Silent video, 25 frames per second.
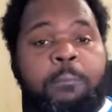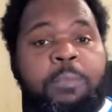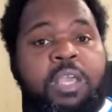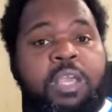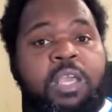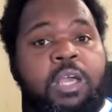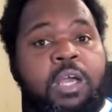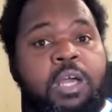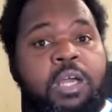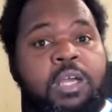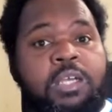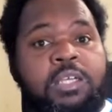
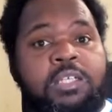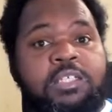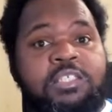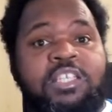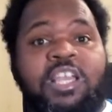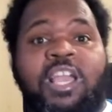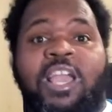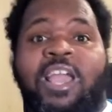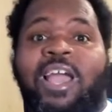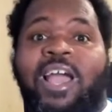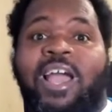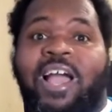
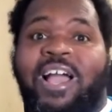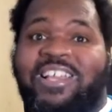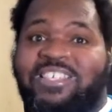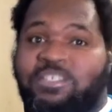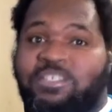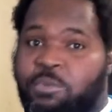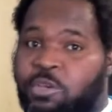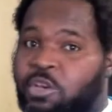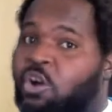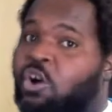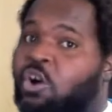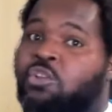Because,
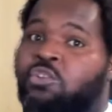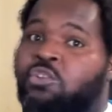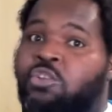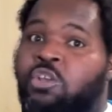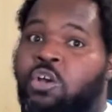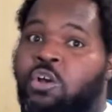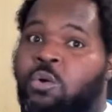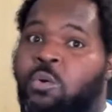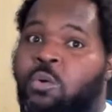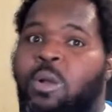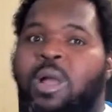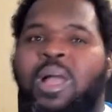as we all
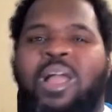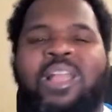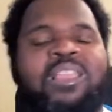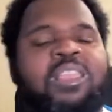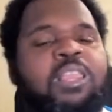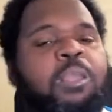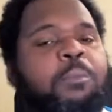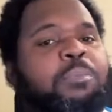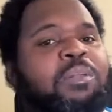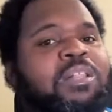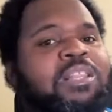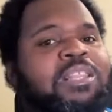know,
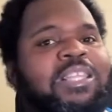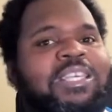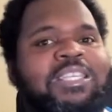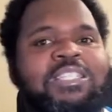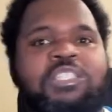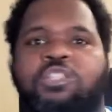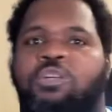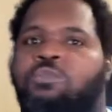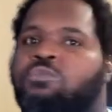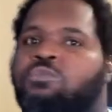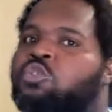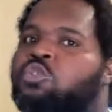the
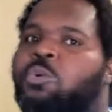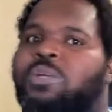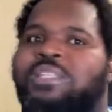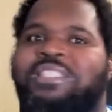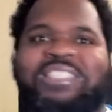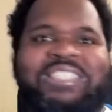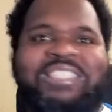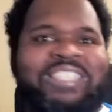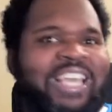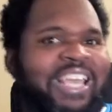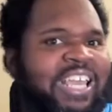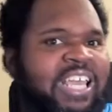police don't do
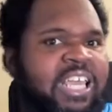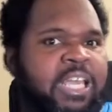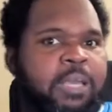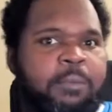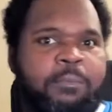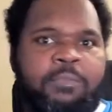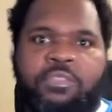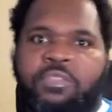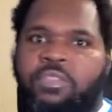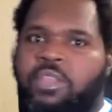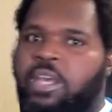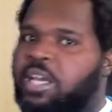a
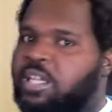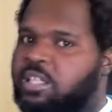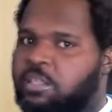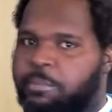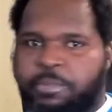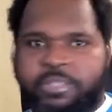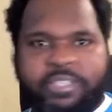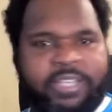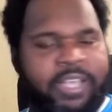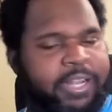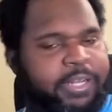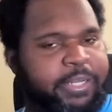damn thing
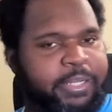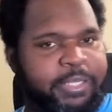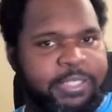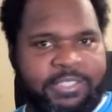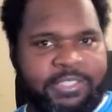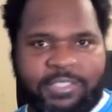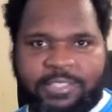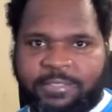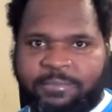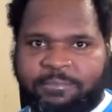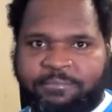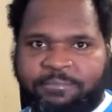to protect
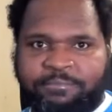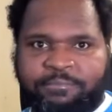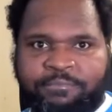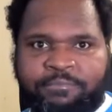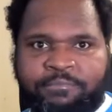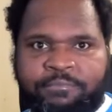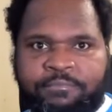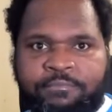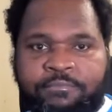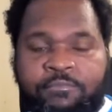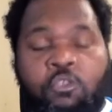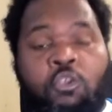us.
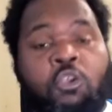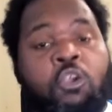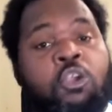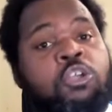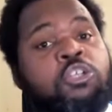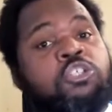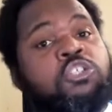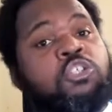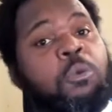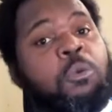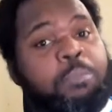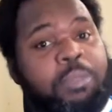
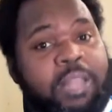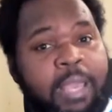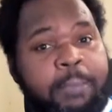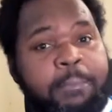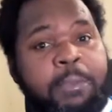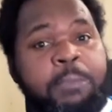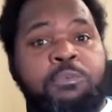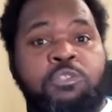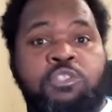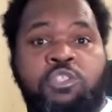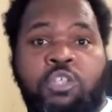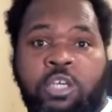So,
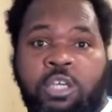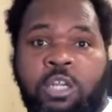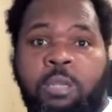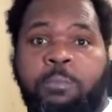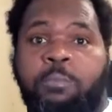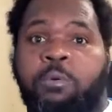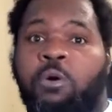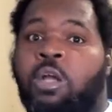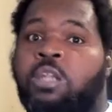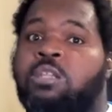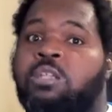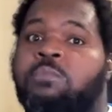Black people took it
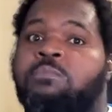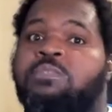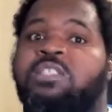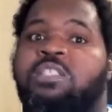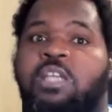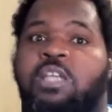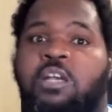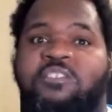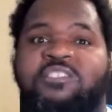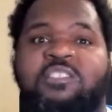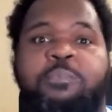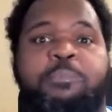upon
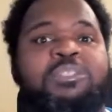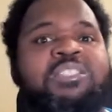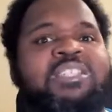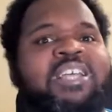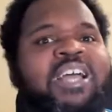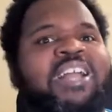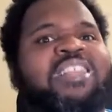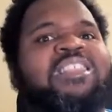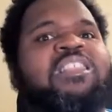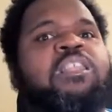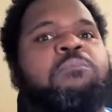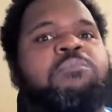themselves to
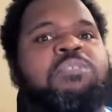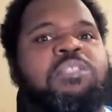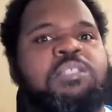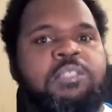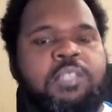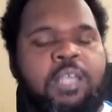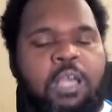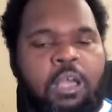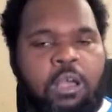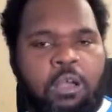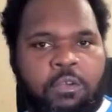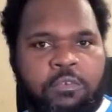protect
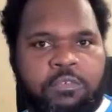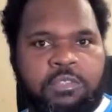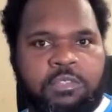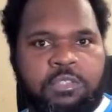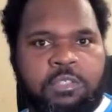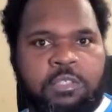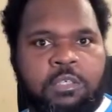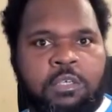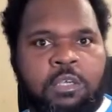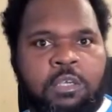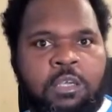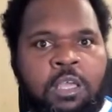
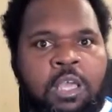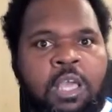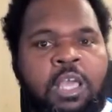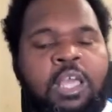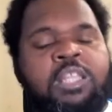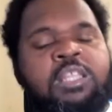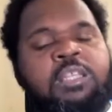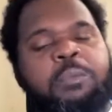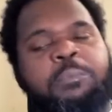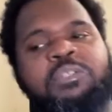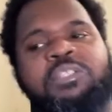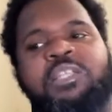themselves,
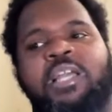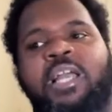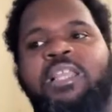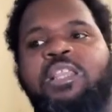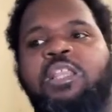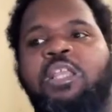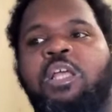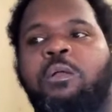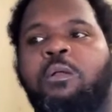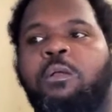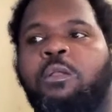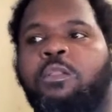to
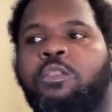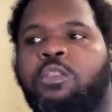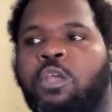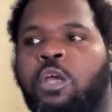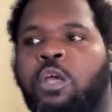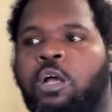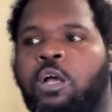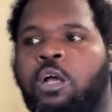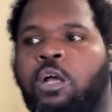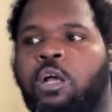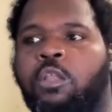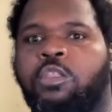protect the,
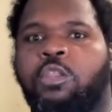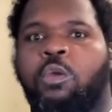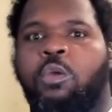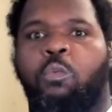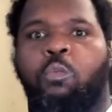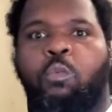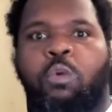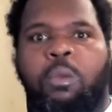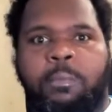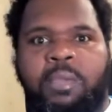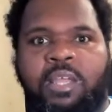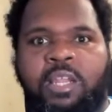the,
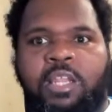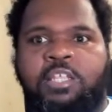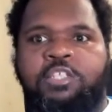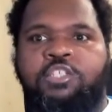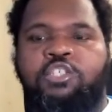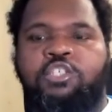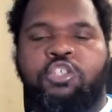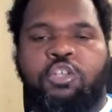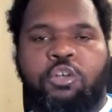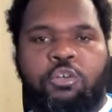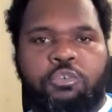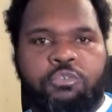the women
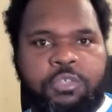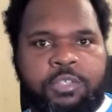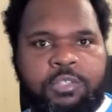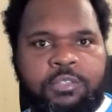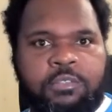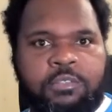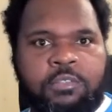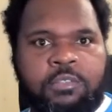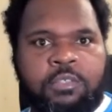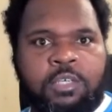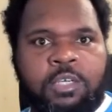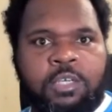and
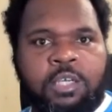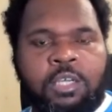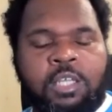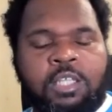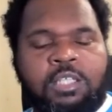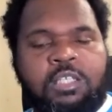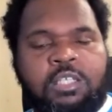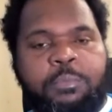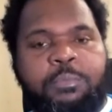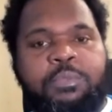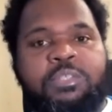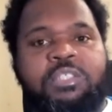children
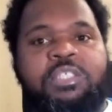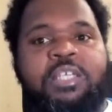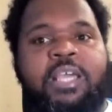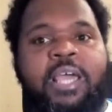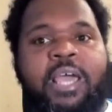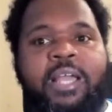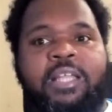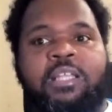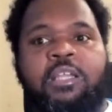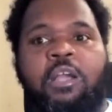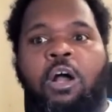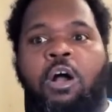to
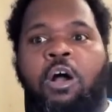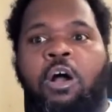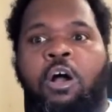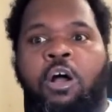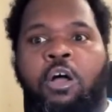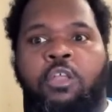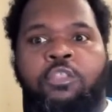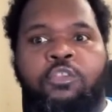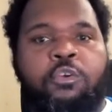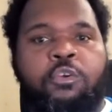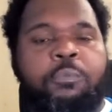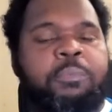protect
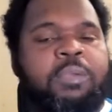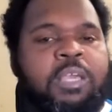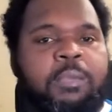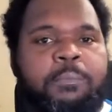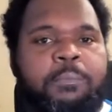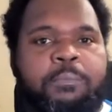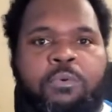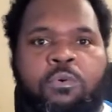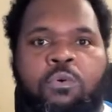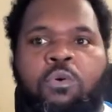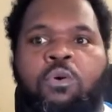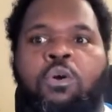other
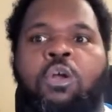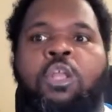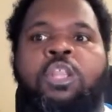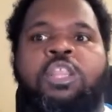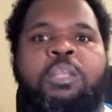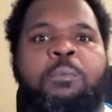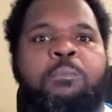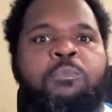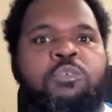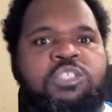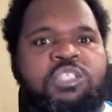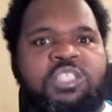people,
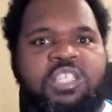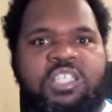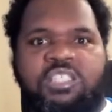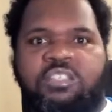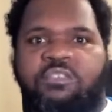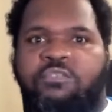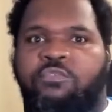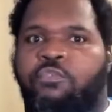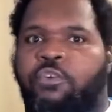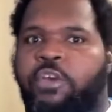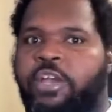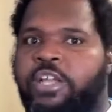the most
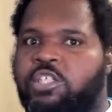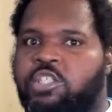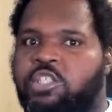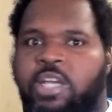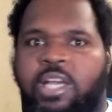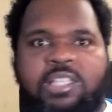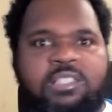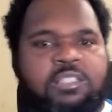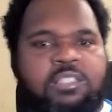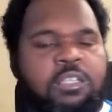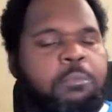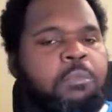
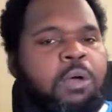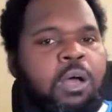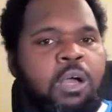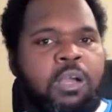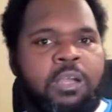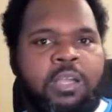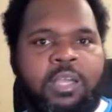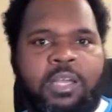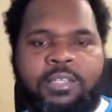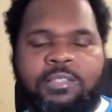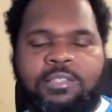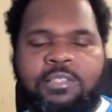disenfranchised
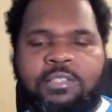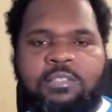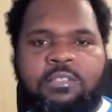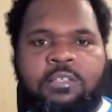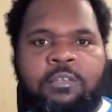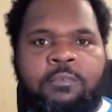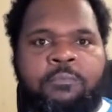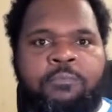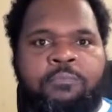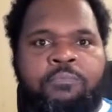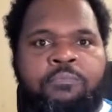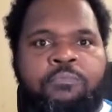among us,